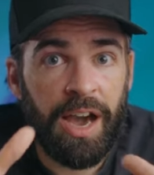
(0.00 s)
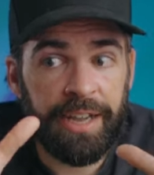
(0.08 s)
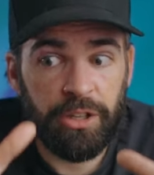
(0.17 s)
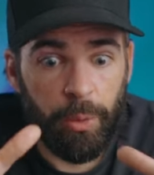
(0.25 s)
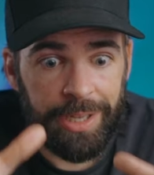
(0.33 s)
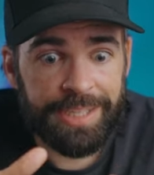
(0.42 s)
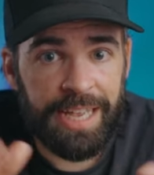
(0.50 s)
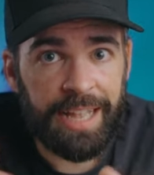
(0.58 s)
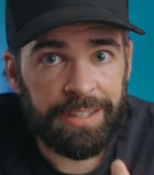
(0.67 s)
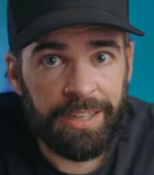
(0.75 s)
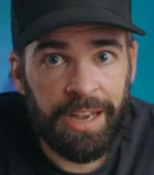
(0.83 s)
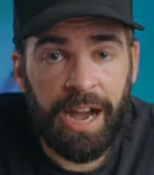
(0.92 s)
I know
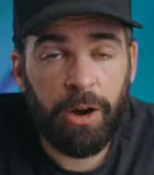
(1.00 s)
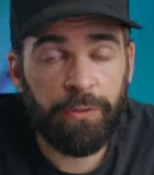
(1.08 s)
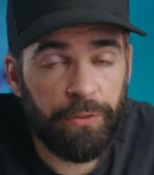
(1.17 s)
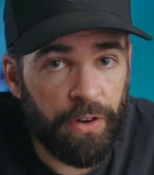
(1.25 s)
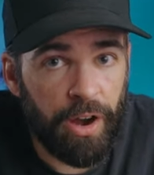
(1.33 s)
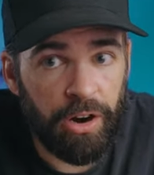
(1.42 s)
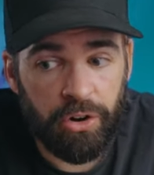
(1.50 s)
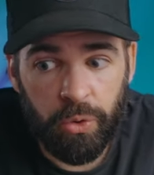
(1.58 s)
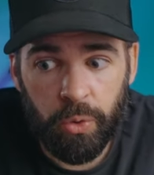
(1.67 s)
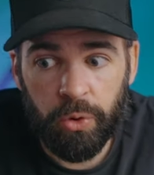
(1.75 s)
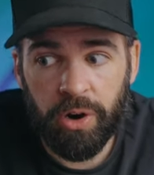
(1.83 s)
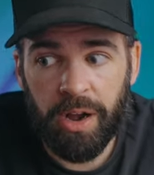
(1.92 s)
exactly how far
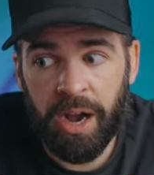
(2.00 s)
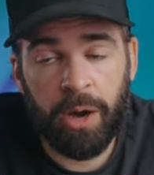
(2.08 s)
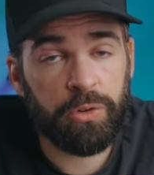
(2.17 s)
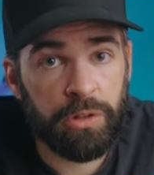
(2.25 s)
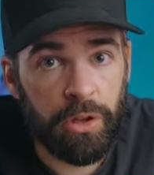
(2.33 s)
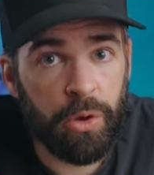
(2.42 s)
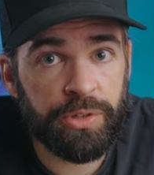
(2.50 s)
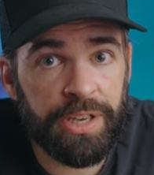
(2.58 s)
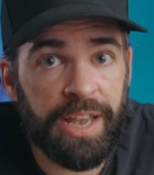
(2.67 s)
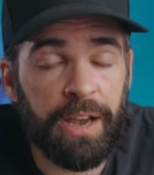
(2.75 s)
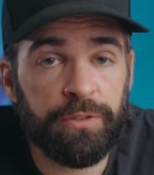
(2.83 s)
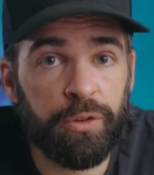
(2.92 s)
or how close
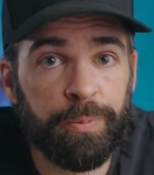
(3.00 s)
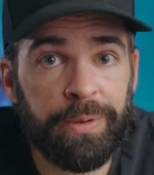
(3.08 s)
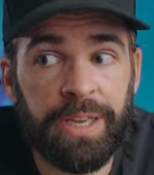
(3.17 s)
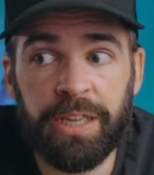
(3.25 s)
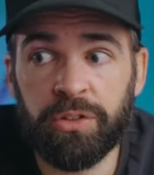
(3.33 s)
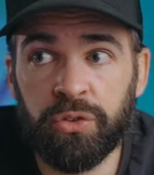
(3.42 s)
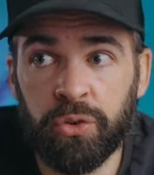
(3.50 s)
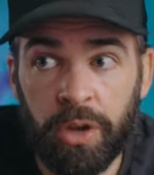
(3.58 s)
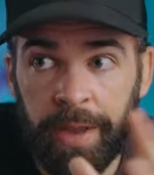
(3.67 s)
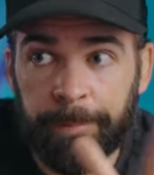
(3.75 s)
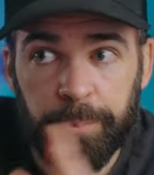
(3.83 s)
I have to be to